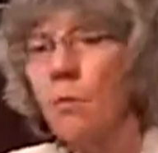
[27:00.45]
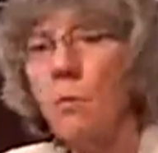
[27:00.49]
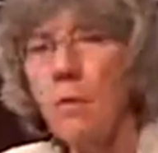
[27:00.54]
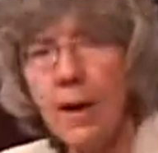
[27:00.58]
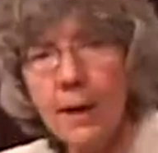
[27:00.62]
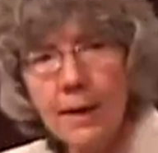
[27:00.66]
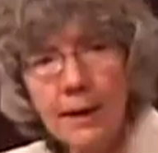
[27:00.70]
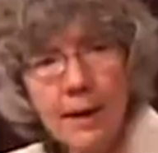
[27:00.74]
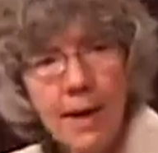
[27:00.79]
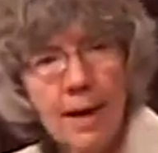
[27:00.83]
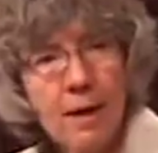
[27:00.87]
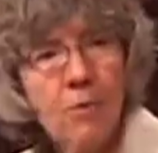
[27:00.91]

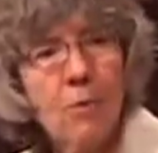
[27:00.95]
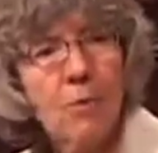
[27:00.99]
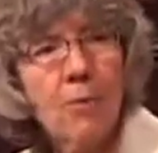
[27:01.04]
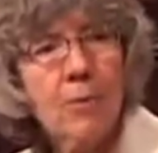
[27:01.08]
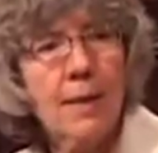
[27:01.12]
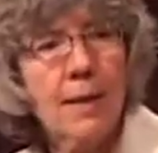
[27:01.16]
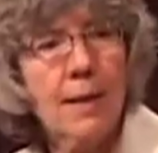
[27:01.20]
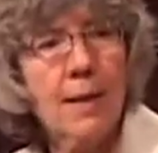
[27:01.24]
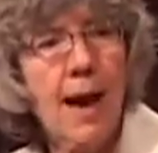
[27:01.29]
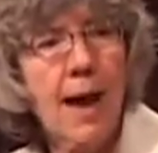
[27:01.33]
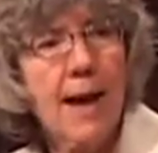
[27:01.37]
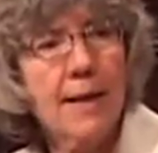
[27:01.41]
one young
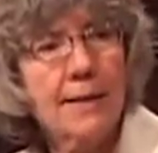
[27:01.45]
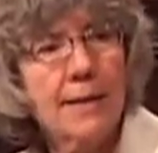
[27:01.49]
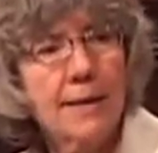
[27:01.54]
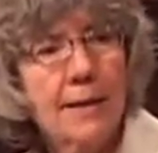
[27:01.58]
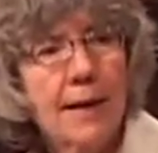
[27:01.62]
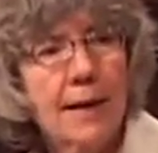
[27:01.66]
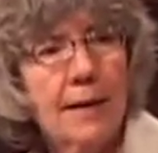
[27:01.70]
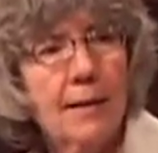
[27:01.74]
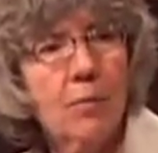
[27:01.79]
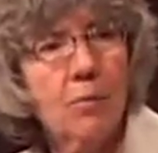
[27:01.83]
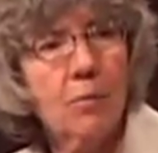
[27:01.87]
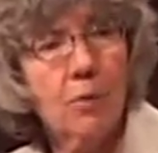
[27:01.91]
woman, I
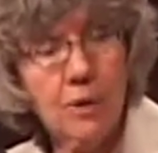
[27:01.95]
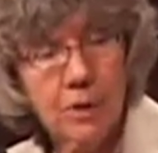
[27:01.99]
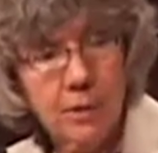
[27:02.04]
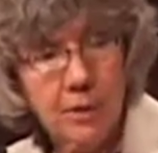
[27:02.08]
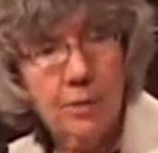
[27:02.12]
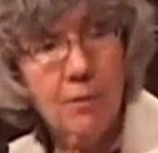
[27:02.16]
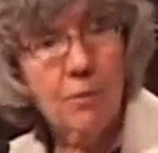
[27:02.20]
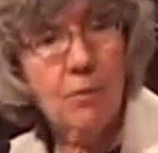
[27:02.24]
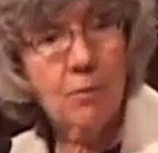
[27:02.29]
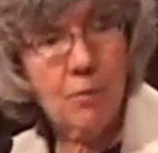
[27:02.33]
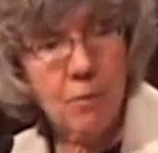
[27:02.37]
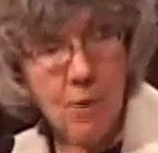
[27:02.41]
said, "Would
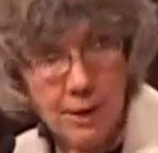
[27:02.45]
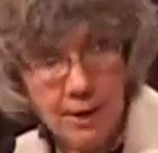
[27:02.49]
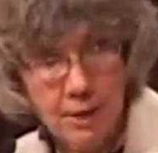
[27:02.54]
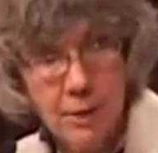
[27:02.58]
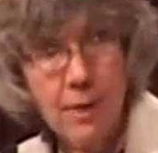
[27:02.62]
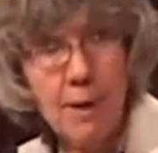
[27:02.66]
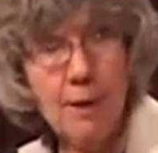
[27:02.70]
you want to